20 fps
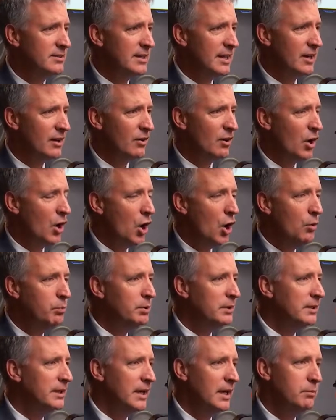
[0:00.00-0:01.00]
that are
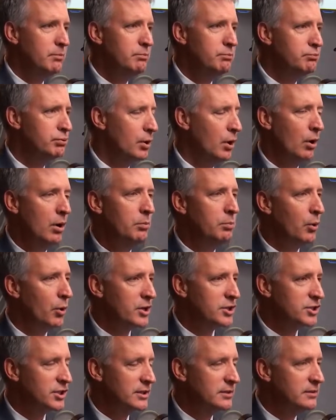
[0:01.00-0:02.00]
openly
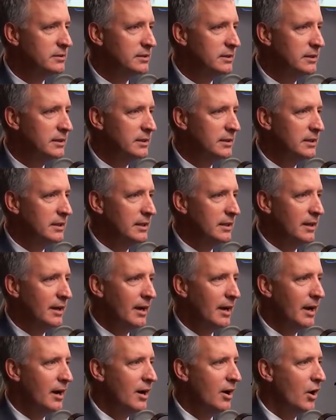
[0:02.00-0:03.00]
pro-abortion,
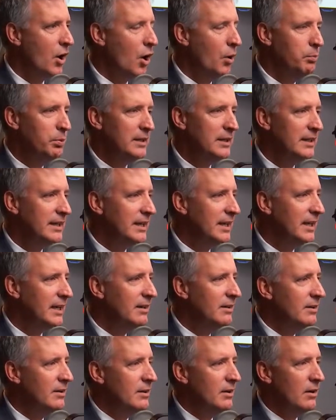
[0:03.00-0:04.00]

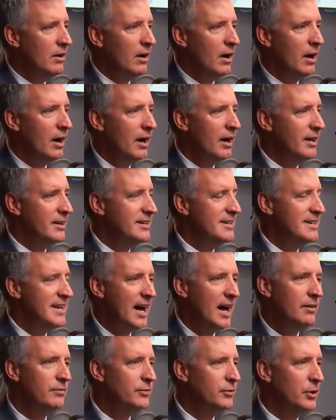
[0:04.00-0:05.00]
openly
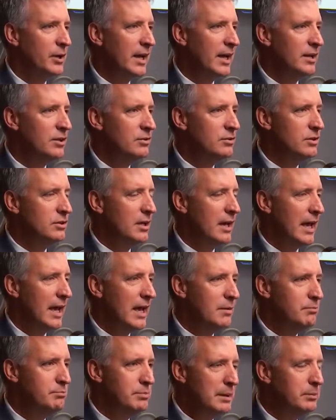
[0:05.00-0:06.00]
not for
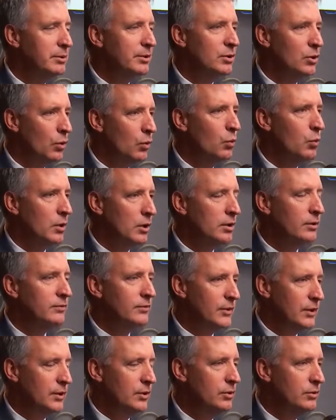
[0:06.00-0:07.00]
a biblical
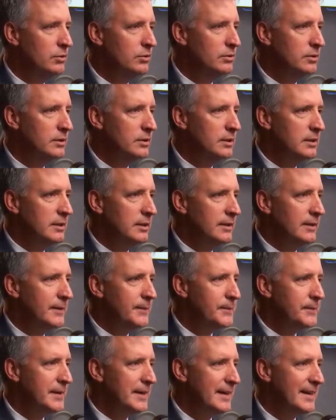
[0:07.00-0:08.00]
worldview.
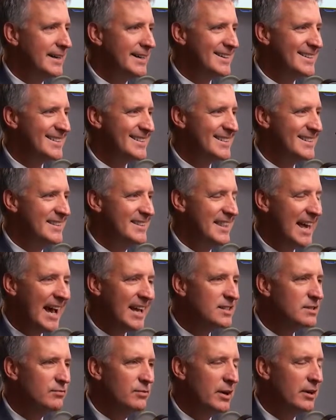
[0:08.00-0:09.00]

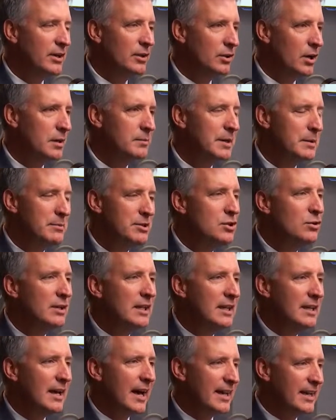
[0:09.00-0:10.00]
That's very alarming. I
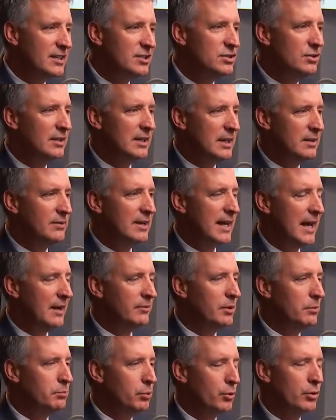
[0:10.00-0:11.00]
mean, I guess you can even have
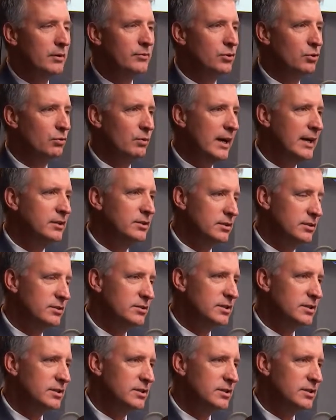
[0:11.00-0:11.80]
a board of directors